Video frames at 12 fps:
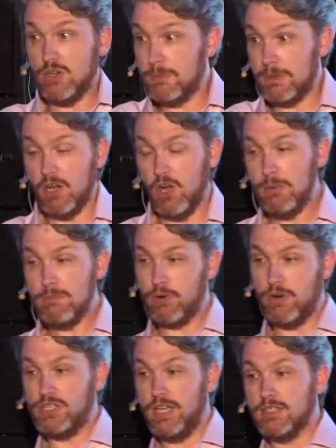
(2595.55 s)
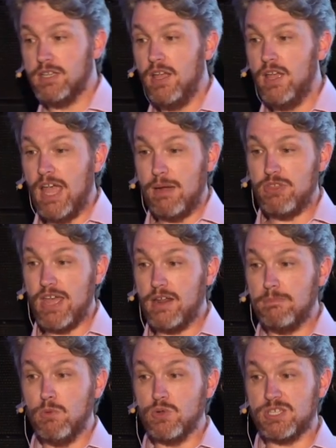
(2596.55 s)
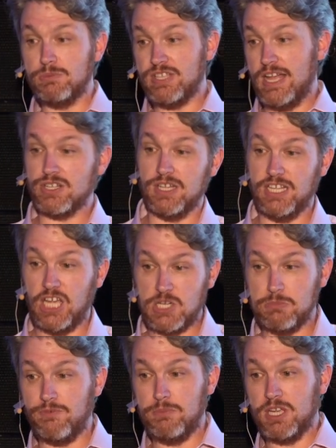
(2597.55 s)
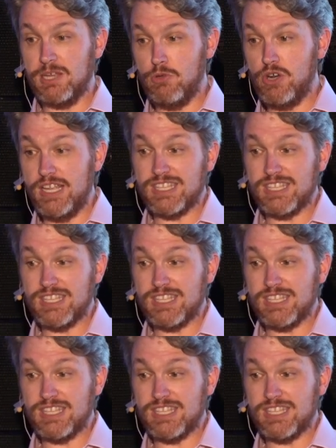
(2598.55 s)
to be a hobby project. And without more substantial engagement from the community,